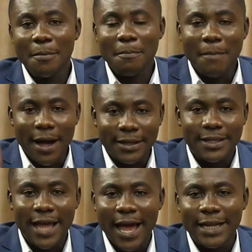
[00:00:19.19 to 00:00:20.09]

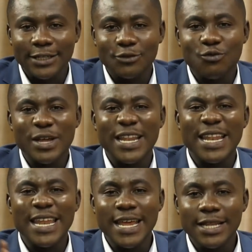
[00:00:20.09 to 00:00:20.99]
month, and we
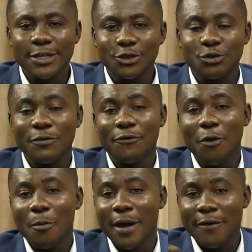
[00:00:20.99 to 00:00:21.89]
need to
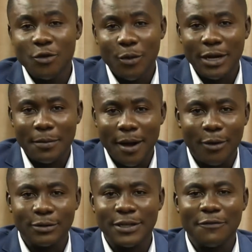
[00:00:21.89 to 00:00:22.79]
inform everyone
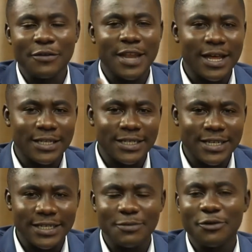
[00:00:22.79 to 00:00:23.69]
about their
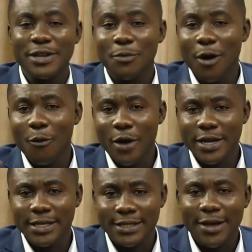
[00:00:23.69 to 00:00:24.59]
finances and create more
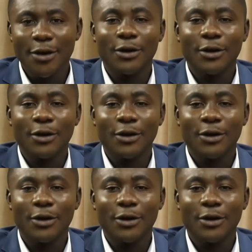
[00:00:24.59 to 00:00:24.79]
awareness